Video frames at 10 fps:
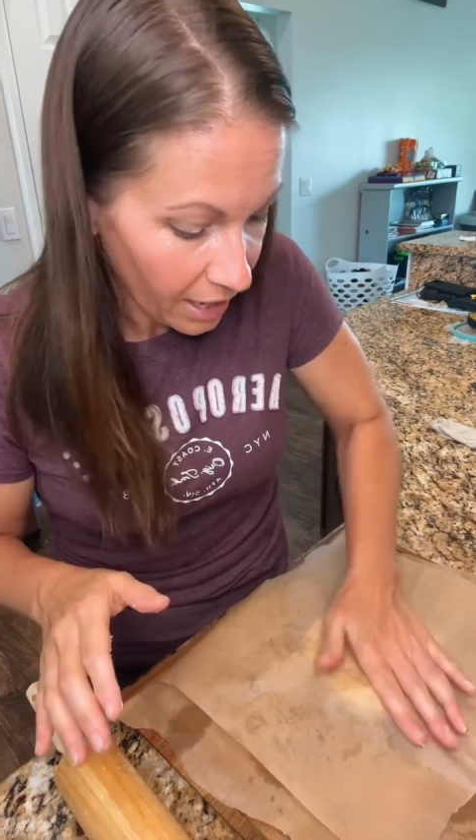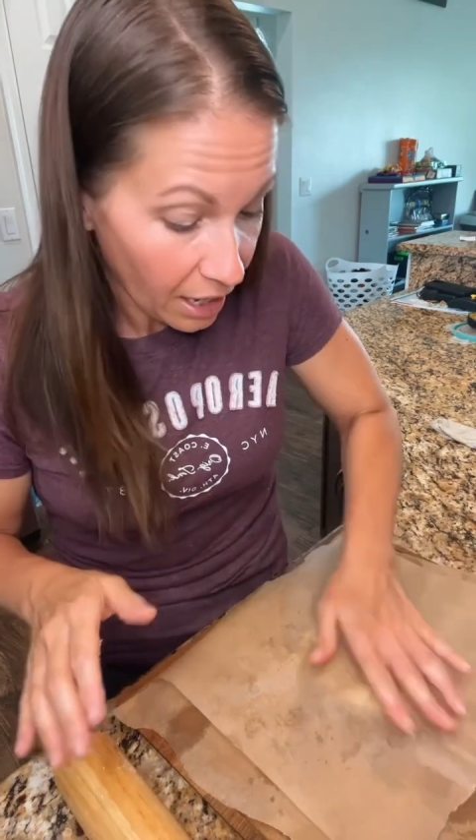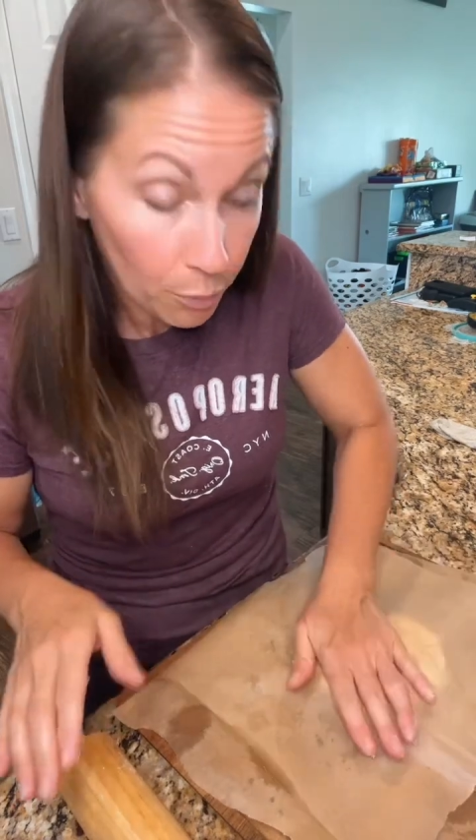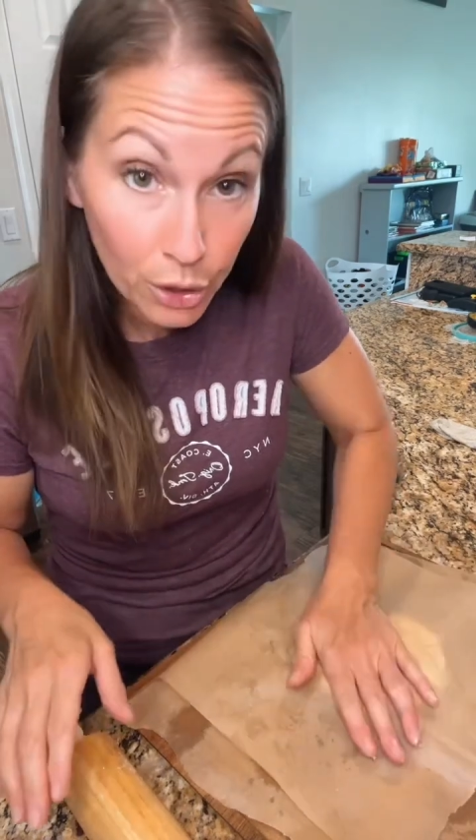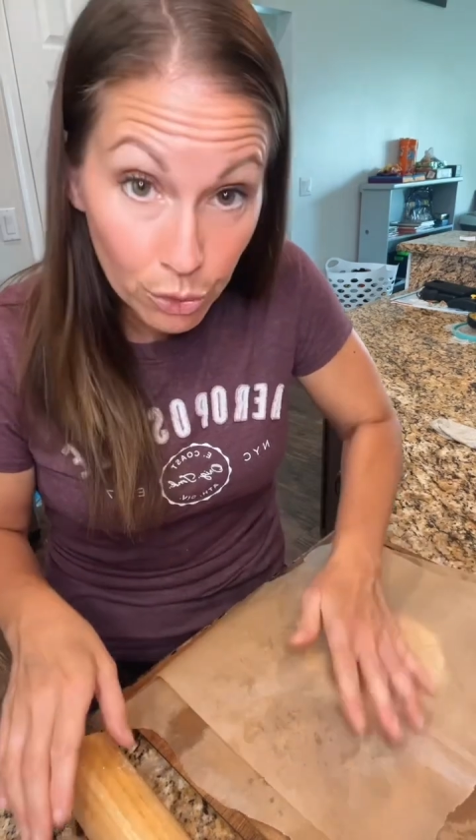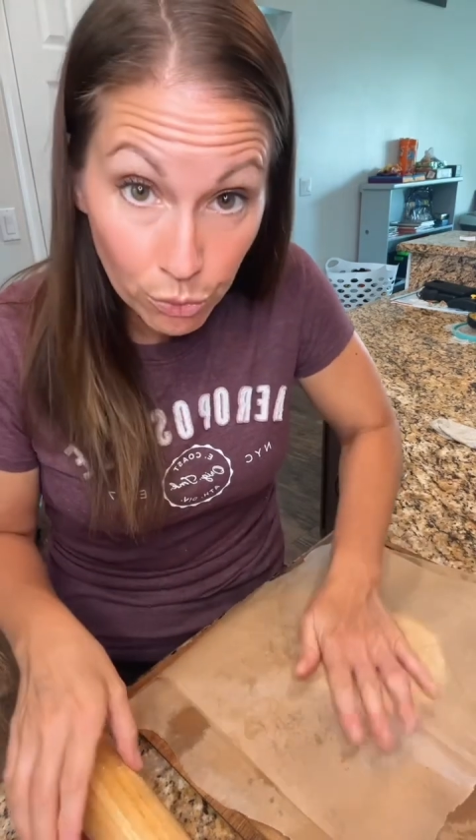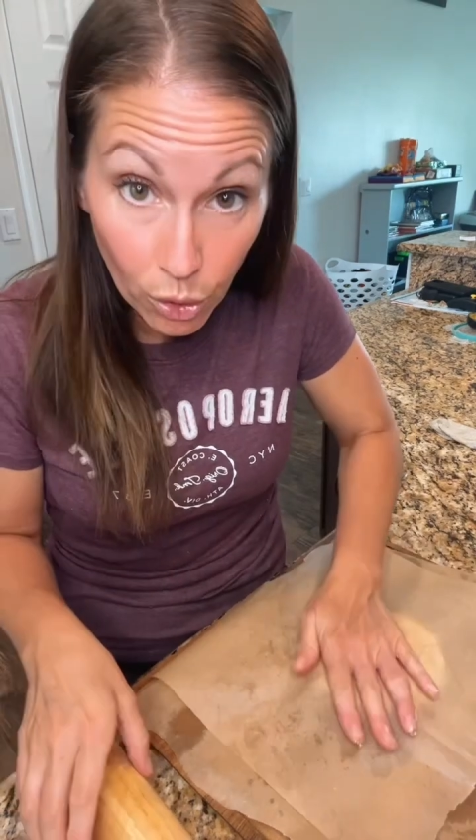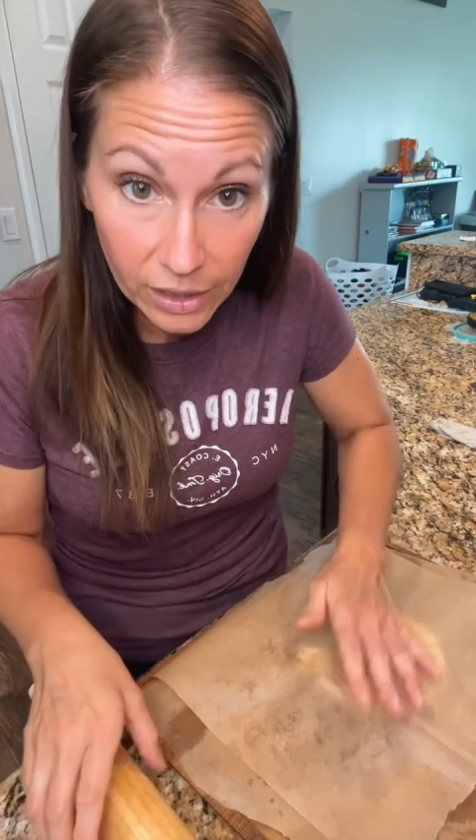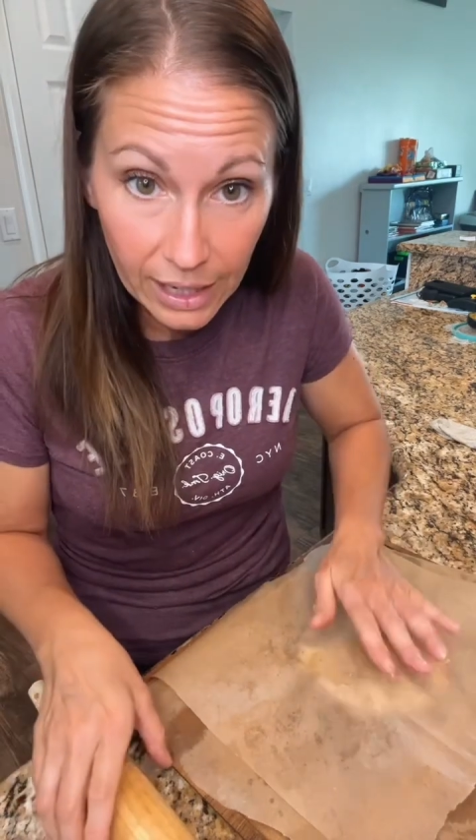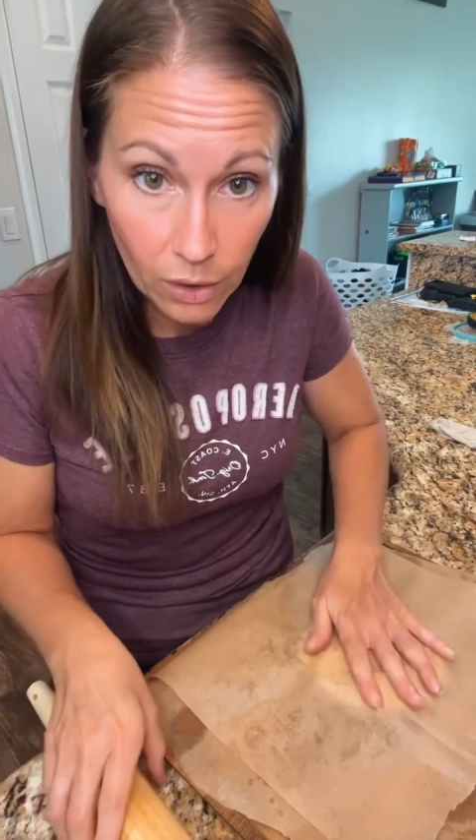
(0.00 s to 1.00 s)
We're gonna
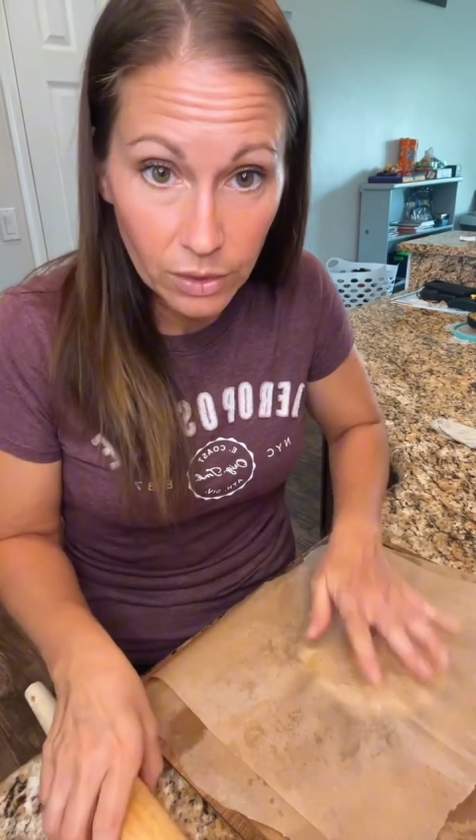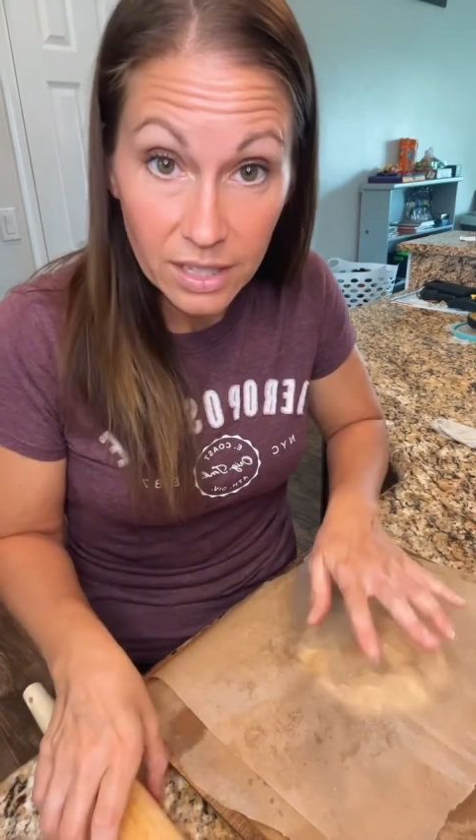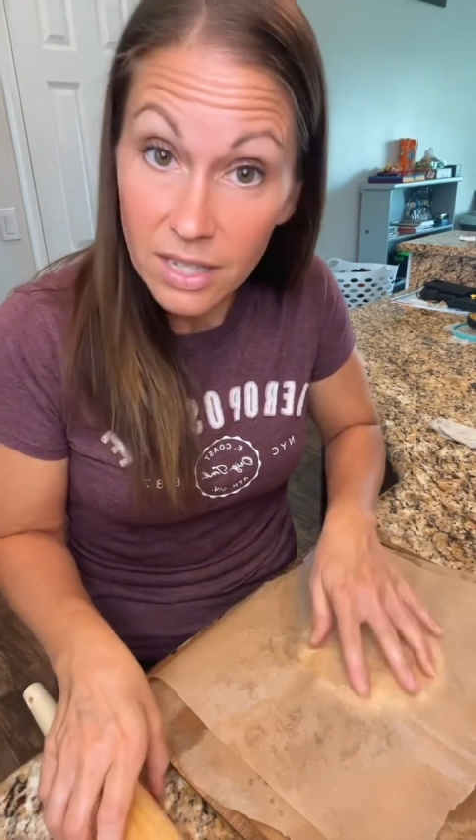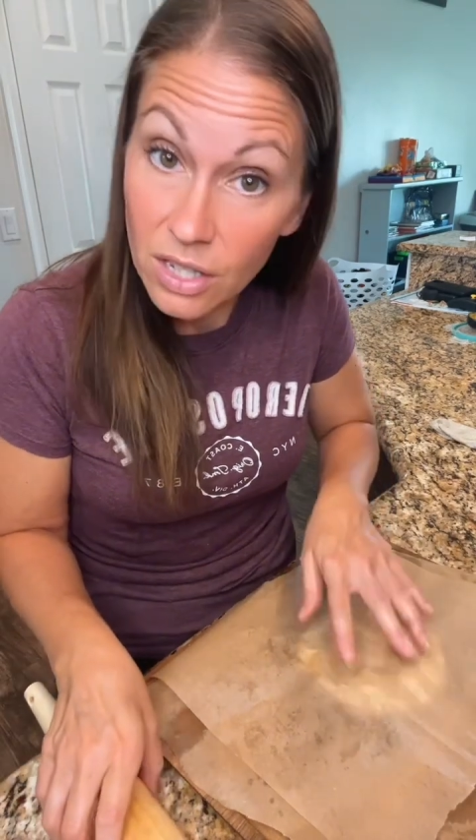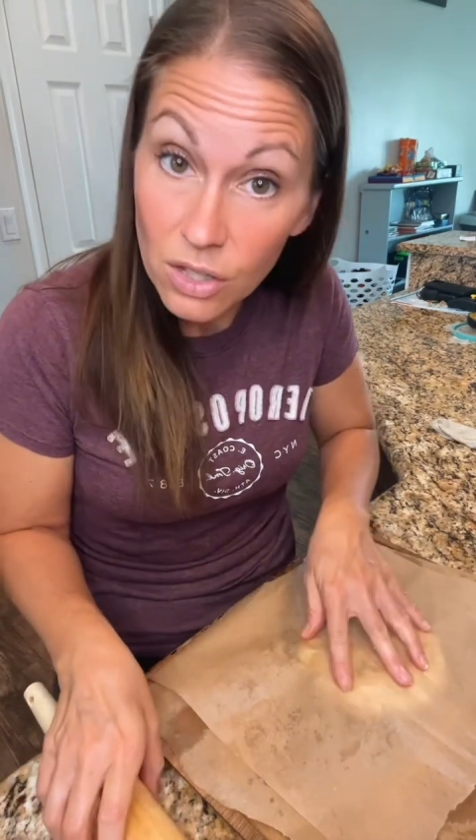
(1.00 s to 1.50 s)
roll it out. This is